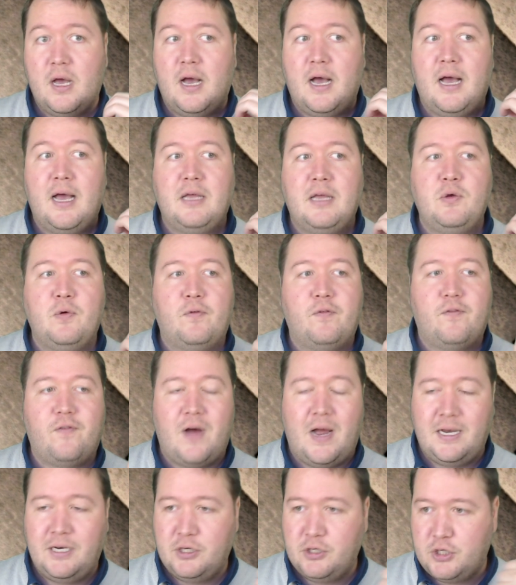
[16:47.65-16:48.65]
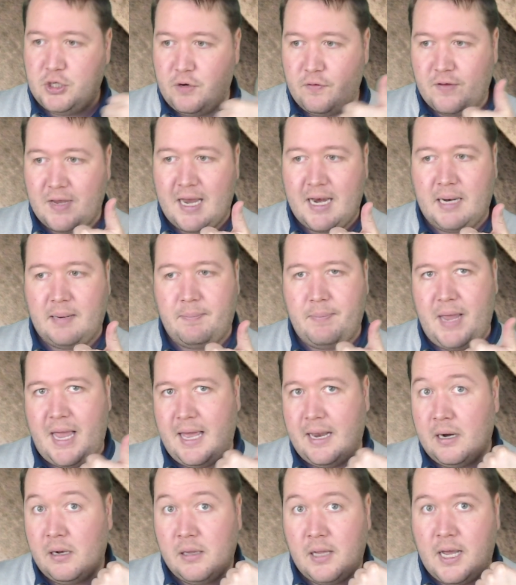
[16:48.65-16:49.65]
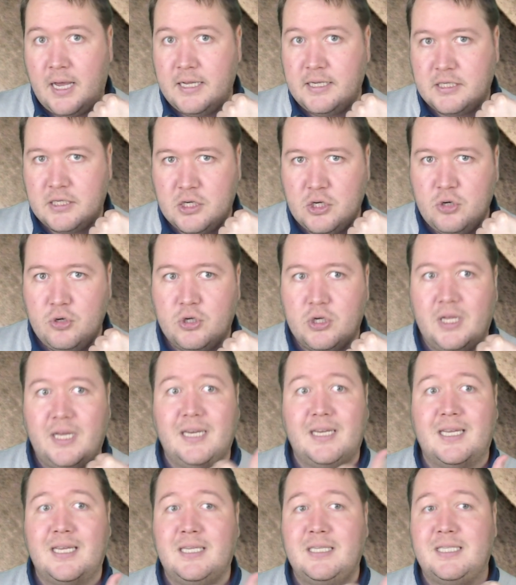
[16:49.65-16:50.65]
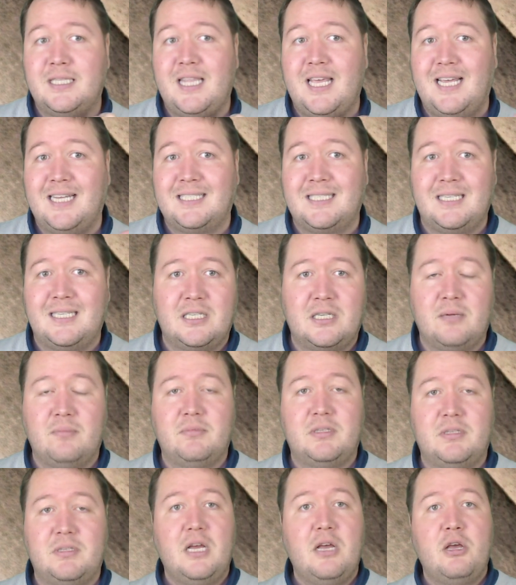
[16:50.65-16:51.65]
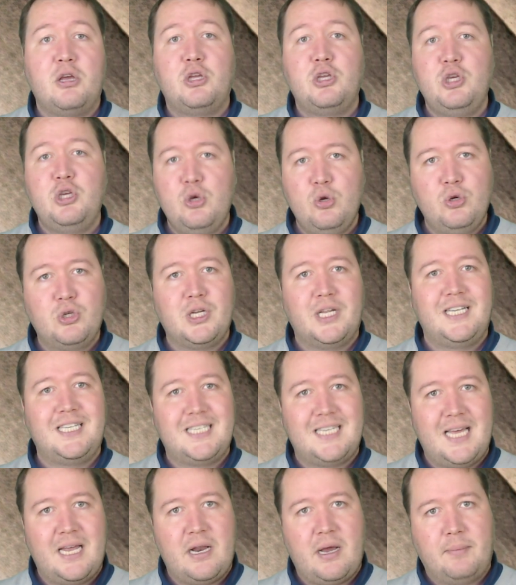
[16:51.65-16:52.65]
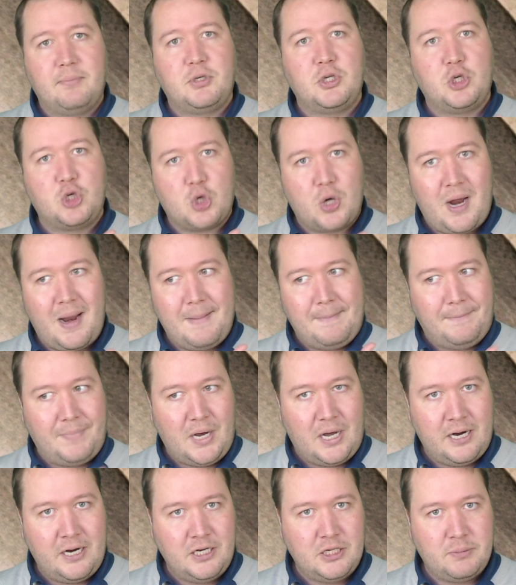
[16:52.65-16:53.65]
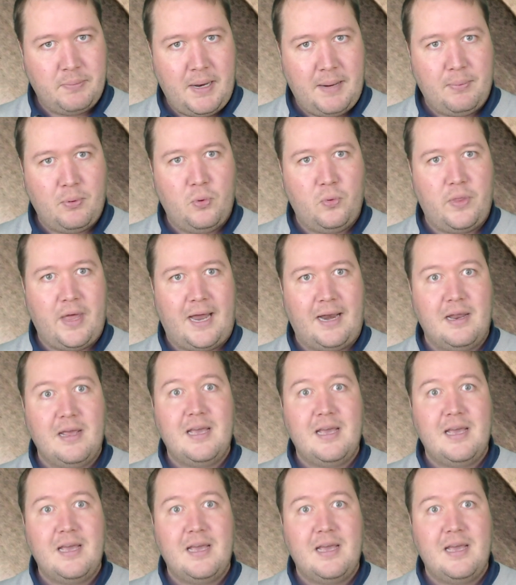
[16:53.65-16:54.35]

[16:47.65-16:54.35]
you'll find yourself getting penalized usually, because their system's usually set up to try and punish people that